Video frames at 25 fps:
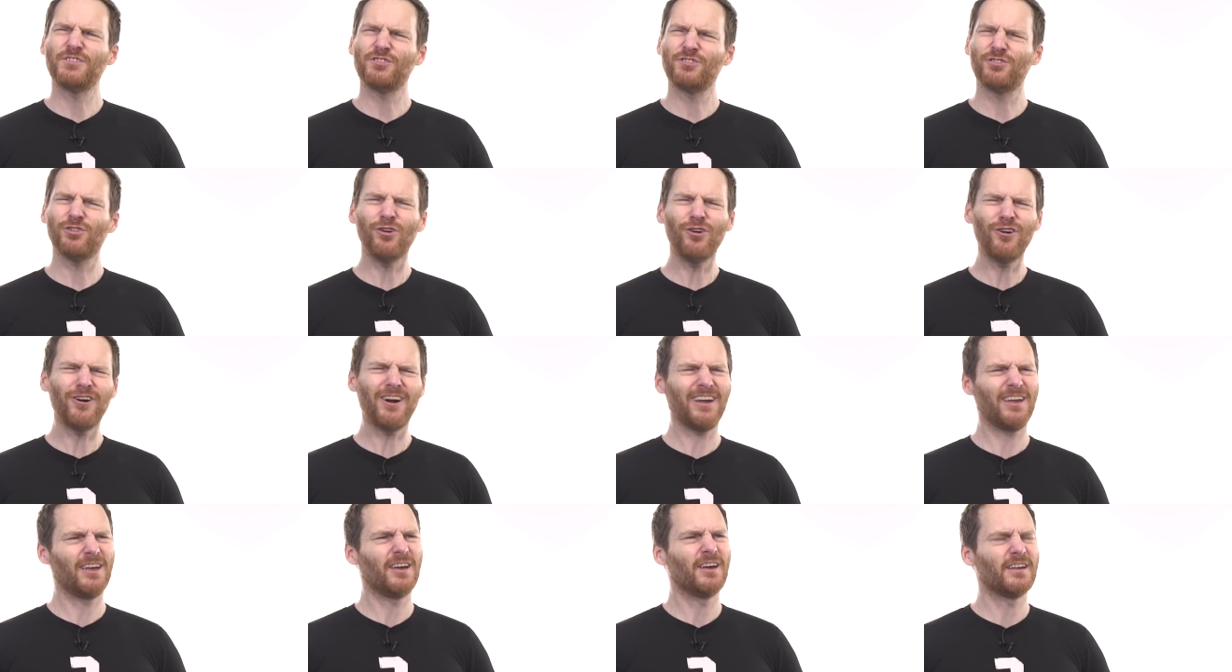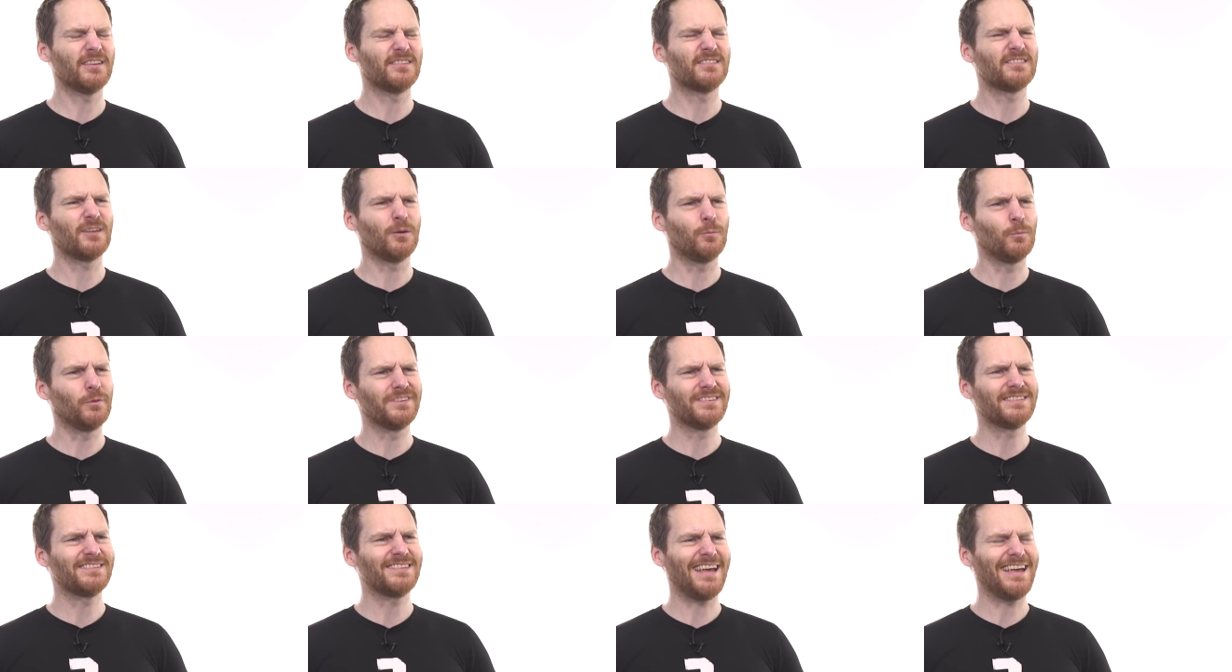sure I heard
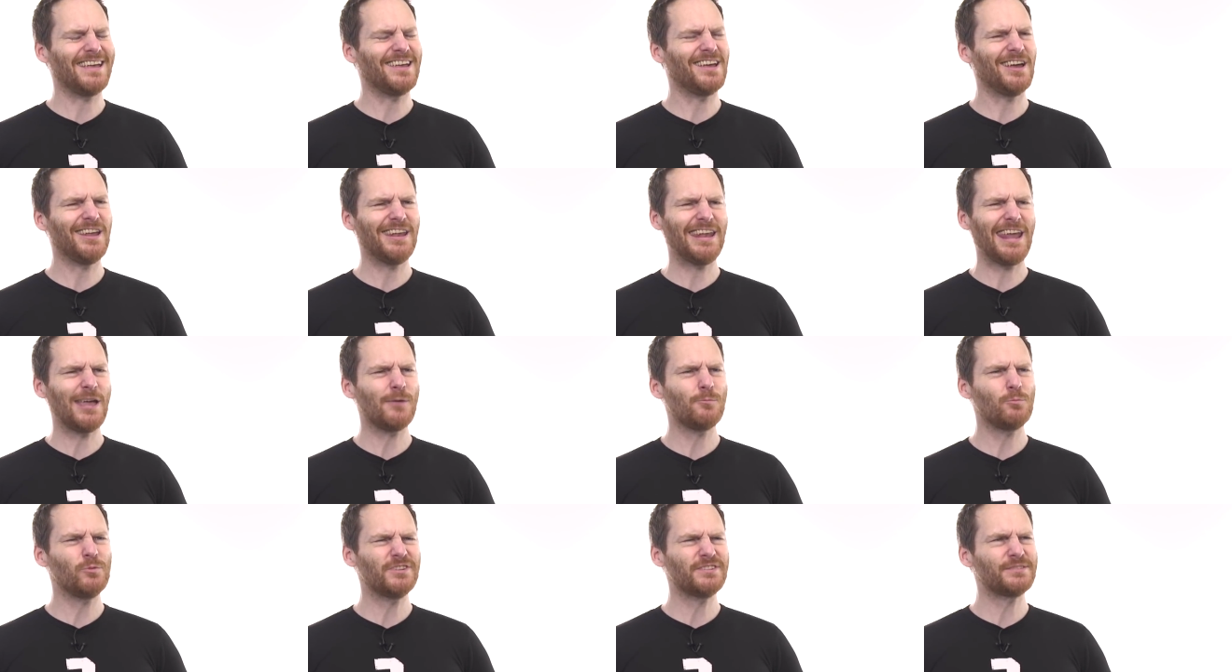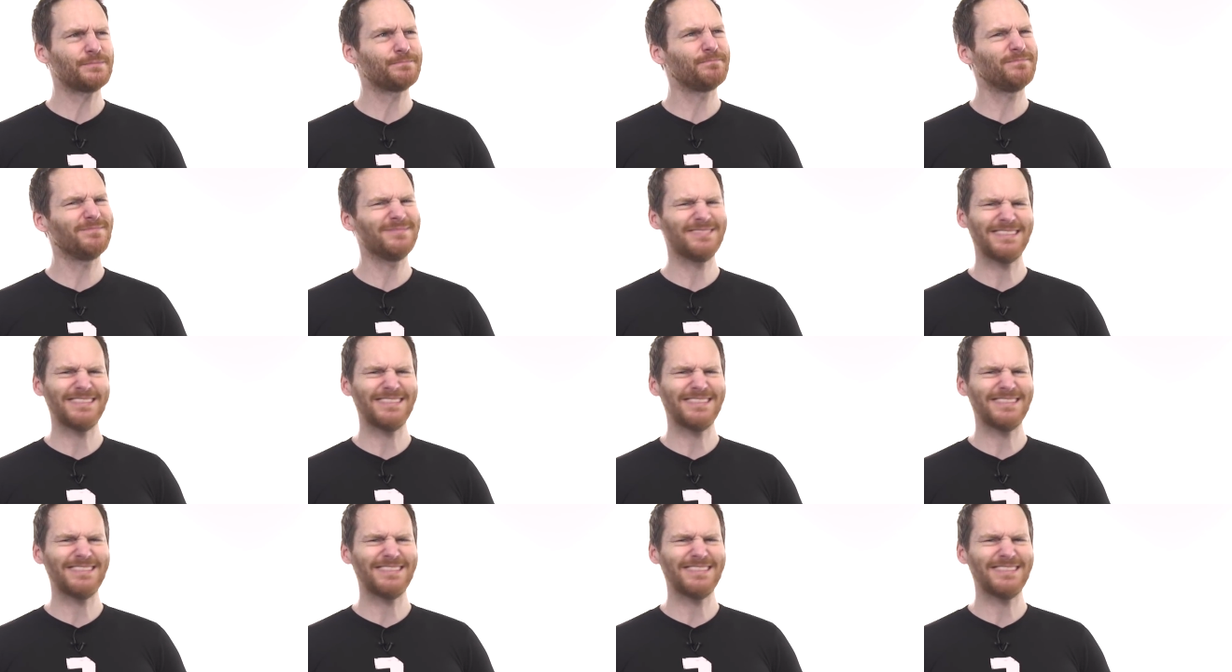someone say her name was